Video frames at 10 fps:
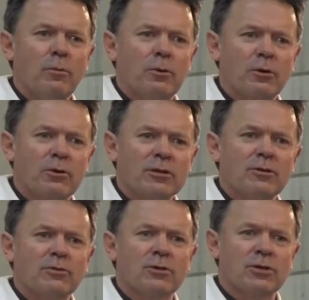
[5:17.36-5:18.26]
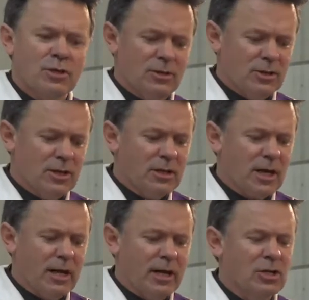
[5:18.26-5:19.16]
For progressive Christians, the
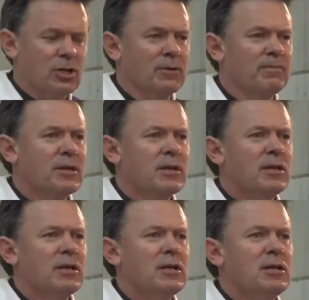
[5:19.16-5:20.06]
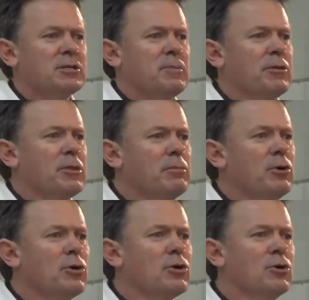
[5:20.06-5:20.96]
incarnation is about the
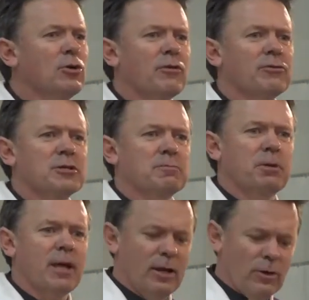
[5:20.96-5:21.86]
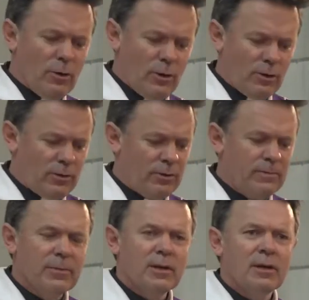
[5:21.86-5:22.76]
miracle of this planet
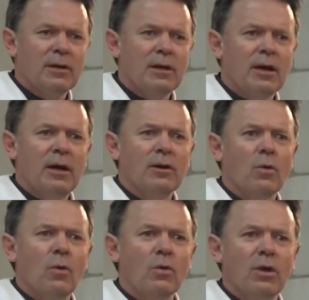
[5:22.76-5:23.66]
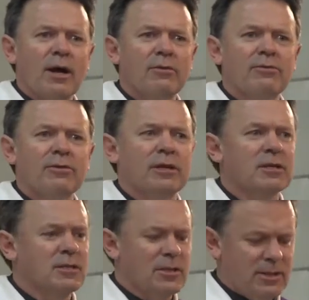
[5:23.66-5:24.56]
Earth and all life
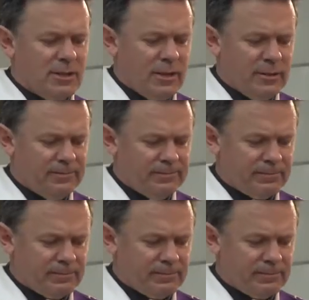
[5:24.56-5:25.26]
that exists here.